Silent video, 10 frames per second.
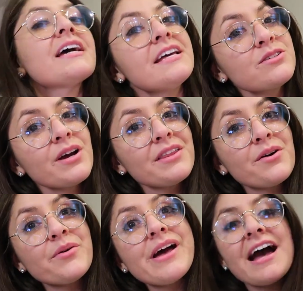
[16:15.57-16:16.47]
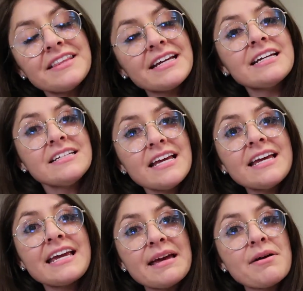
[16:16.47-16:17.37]
It's okay though. I think
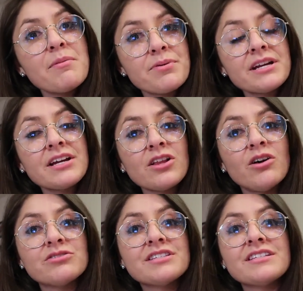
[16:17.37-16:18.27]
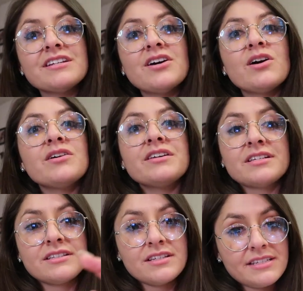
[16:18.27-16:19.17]
it came out pretty close. You know,
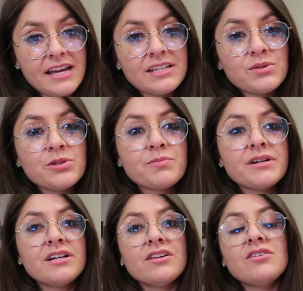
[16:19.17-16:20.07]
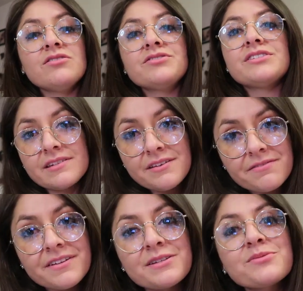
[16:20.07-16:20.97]
the taste was pretty close,
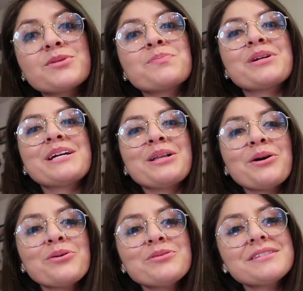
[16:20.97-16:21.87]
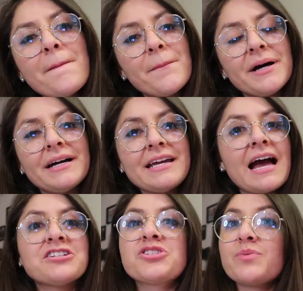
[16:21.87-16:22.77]
stiffness was pretty close, but
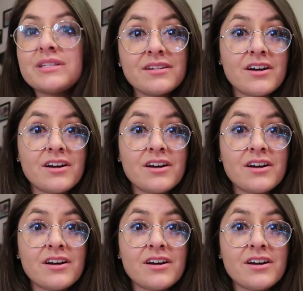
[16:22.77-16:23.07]
yeah, it just wasn't